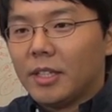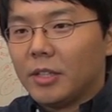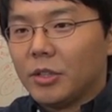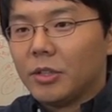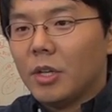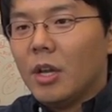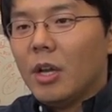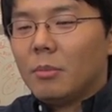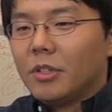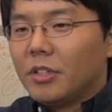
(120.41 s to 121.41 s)
centers,
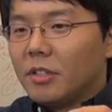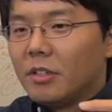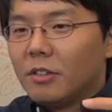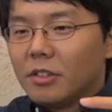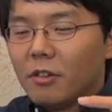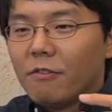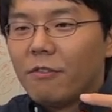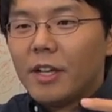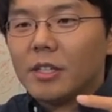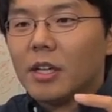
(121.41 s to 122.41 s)
but the
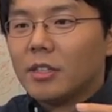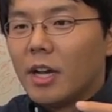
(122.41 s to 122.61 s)
fans are